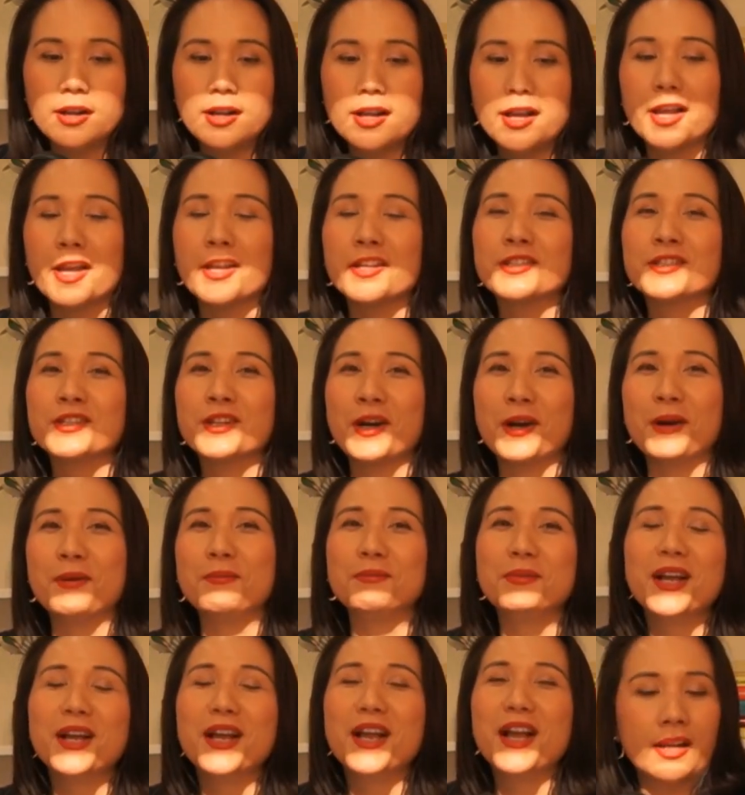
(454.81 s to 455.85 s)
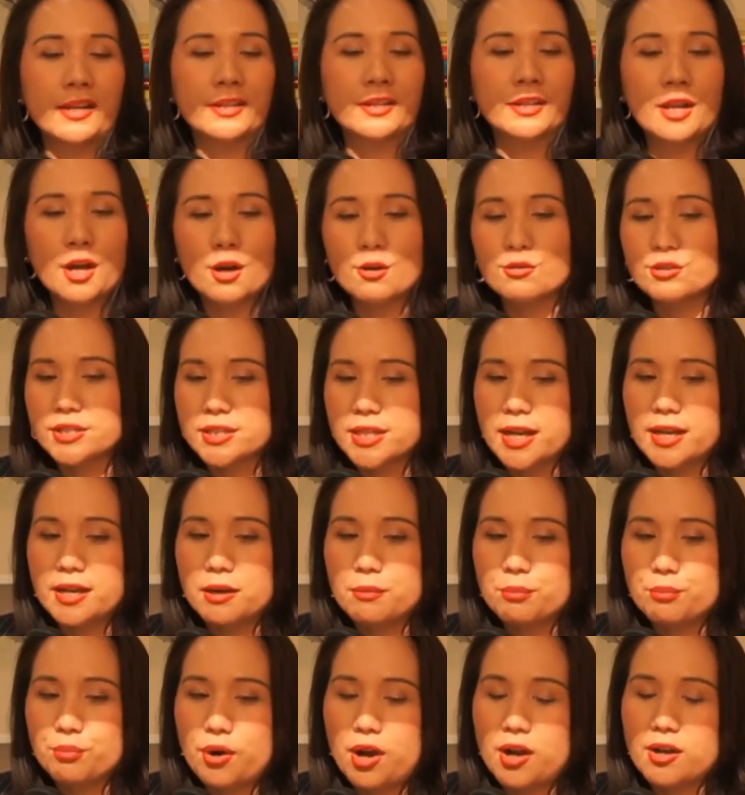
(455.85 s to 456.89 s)
In terms no
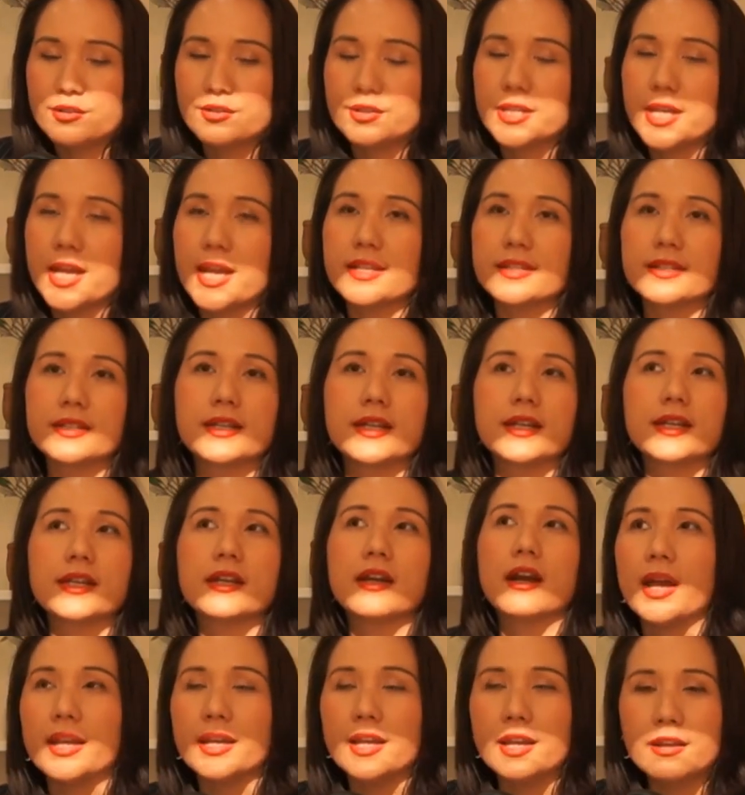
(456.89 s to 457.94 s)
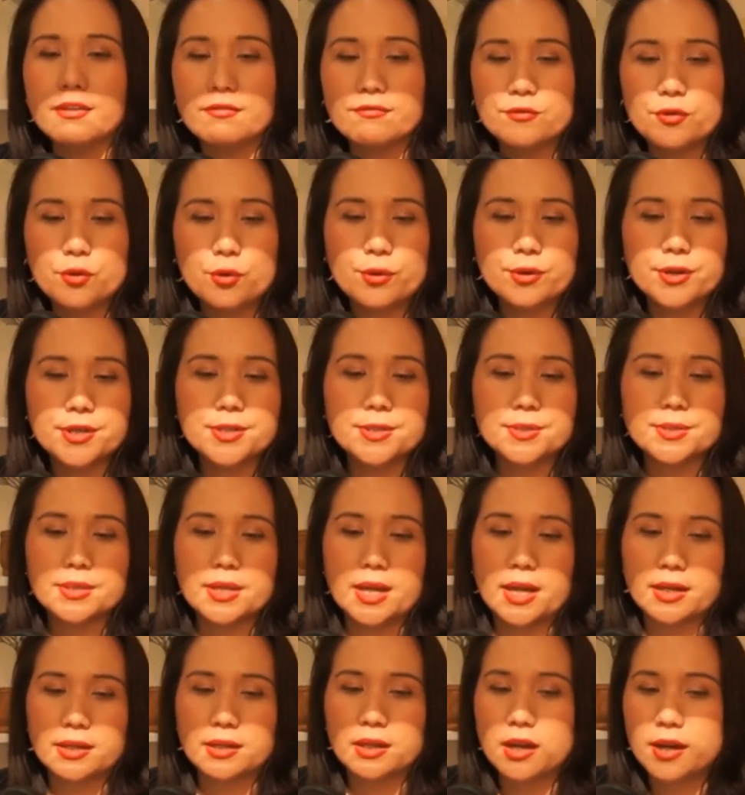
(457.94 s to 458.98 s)
standard processing of invoice
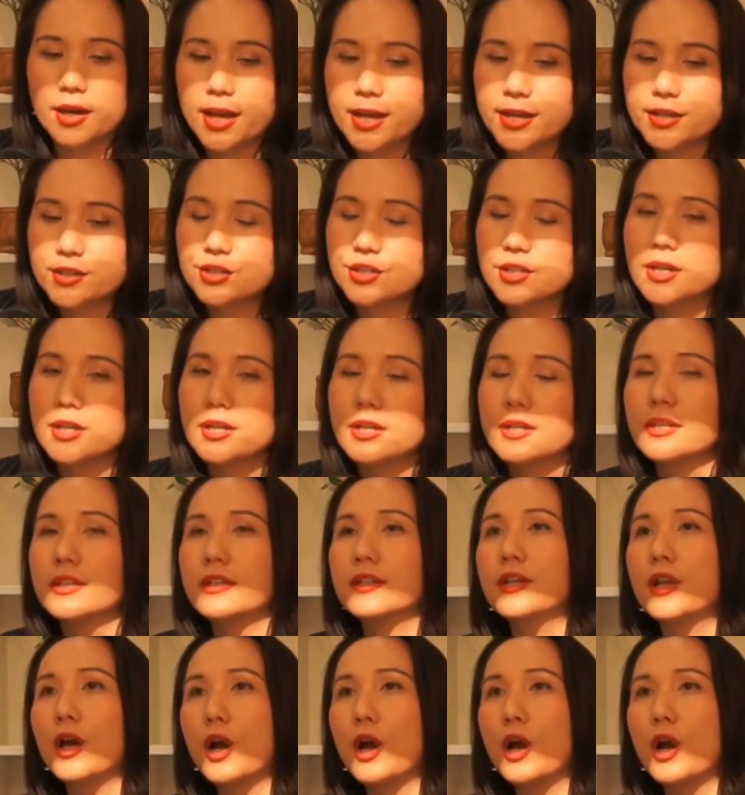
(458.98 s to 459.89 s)
and collection,